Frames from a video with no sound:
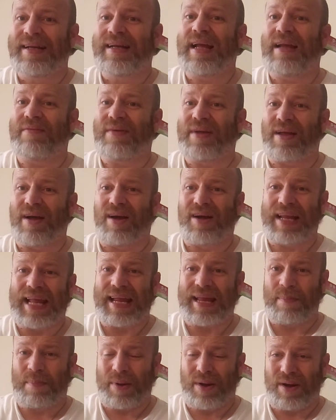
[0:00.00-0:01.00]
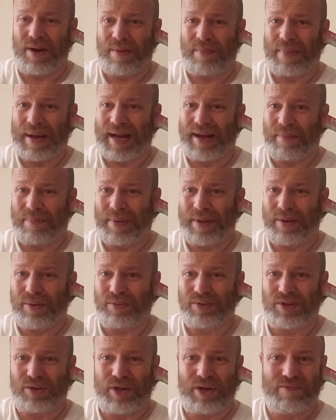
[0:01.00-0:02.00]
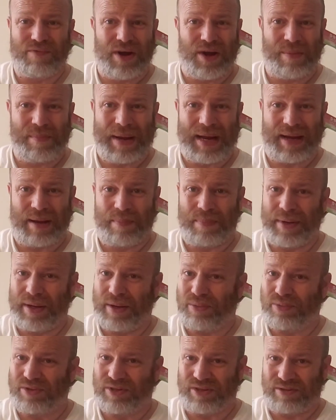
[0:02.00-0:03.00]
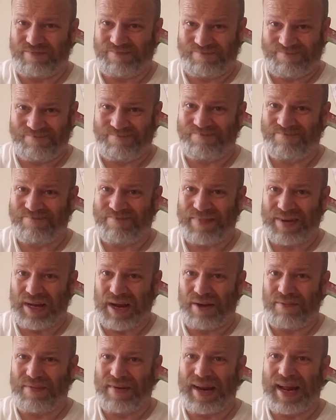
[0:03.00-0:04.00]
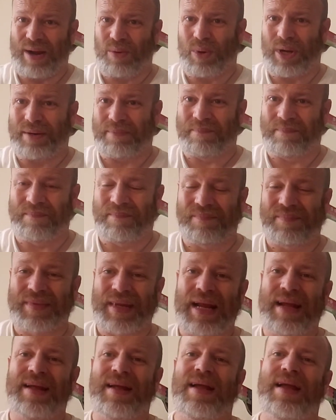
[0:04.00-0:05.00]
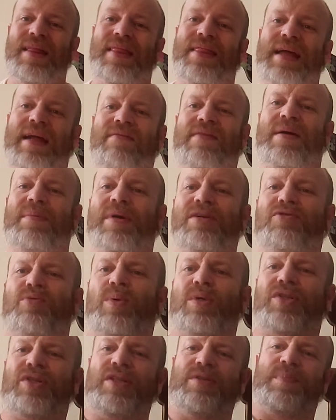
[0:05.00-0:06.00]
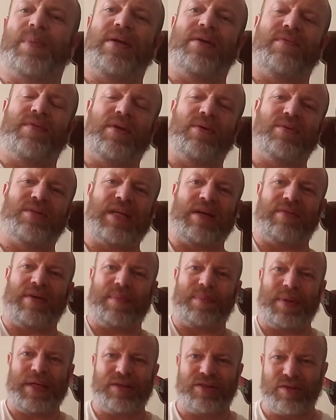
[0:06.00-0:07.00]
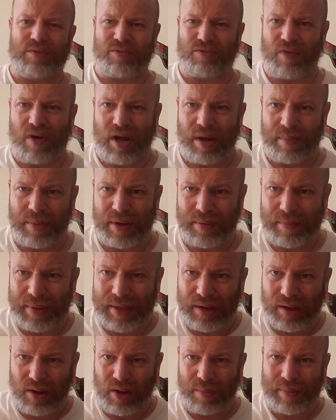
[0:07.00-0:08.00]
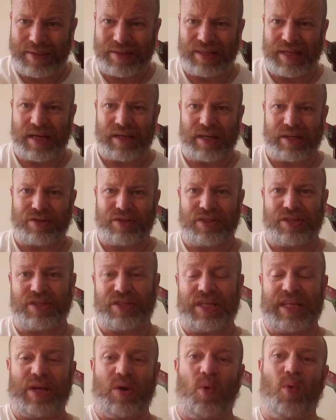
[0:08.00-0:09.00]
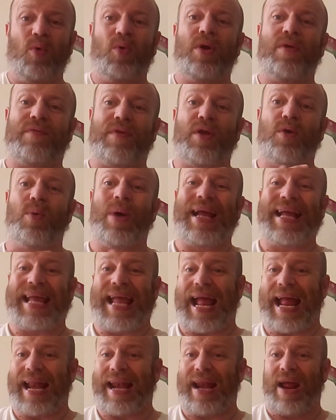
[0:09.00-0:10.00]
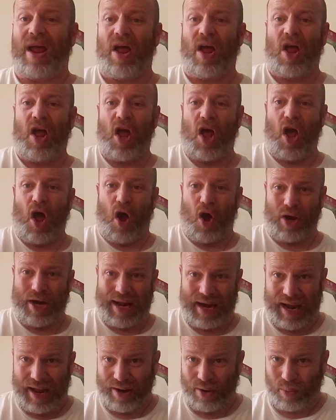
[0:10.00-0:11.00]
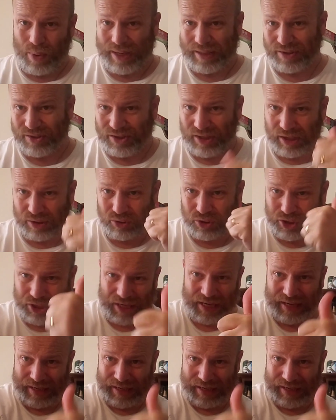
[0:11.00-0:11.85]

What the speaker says: If you can't get your Perlenbacher pils or your Rheinbacher pils, go for that one. Thank you very much for watching this beer review as ever. Please subscribe, remember me in the comments, and all of you again on another one. So